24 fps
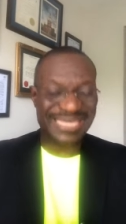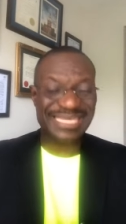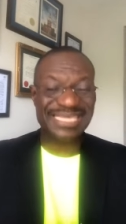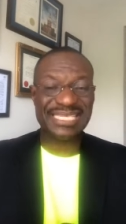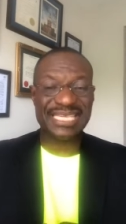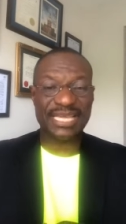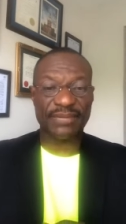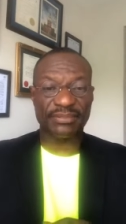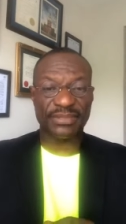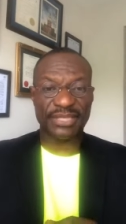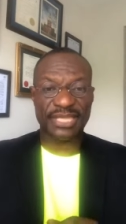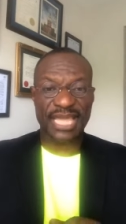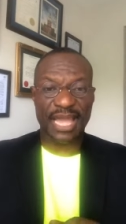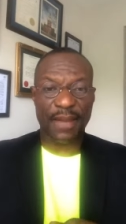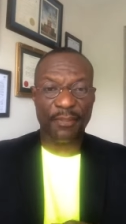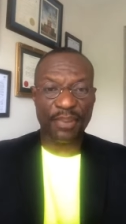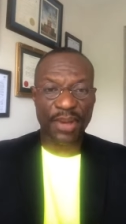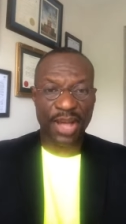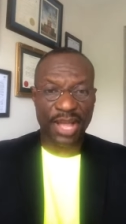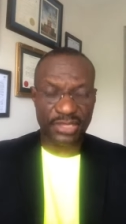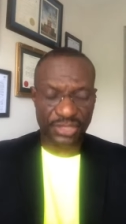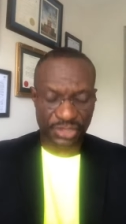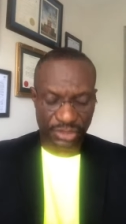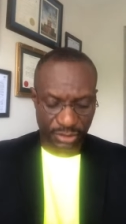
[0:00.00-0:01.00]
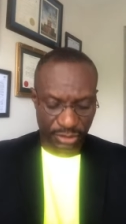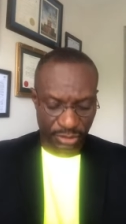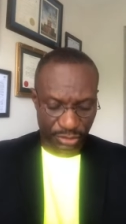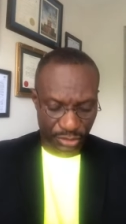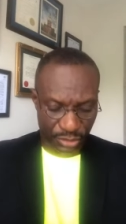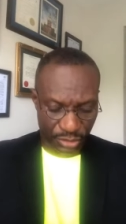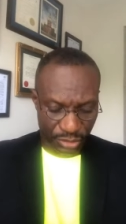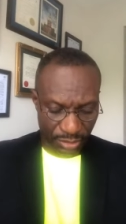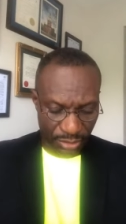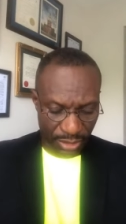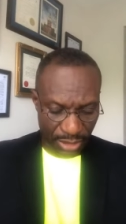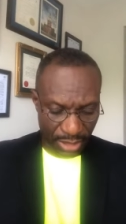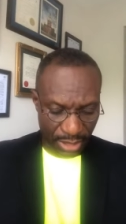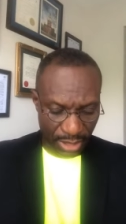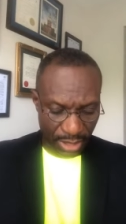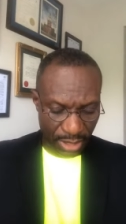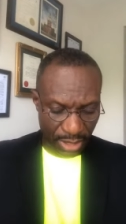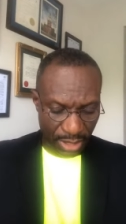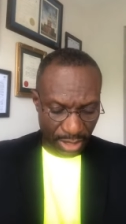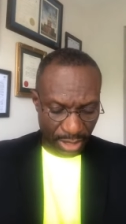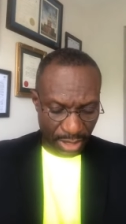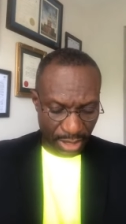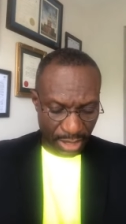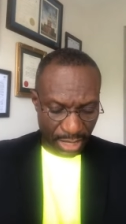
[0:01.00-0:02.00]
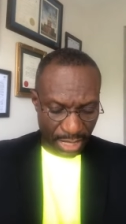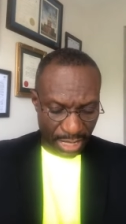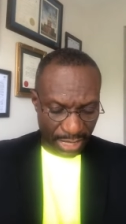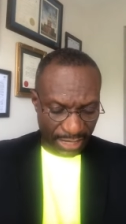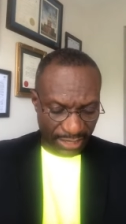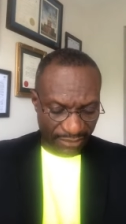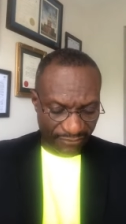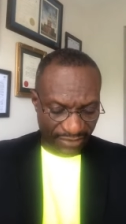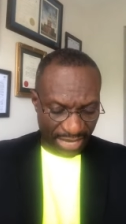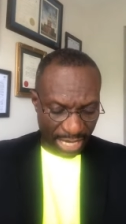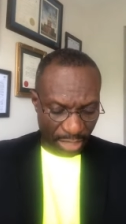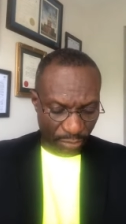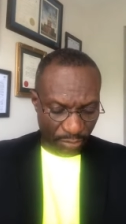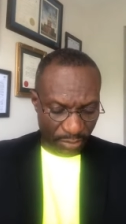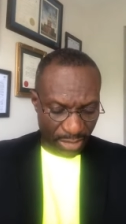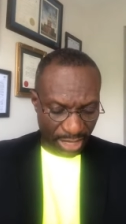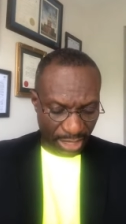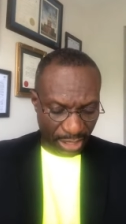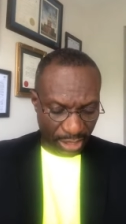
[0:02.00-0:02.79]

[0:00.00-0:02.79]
except the apostles. And devout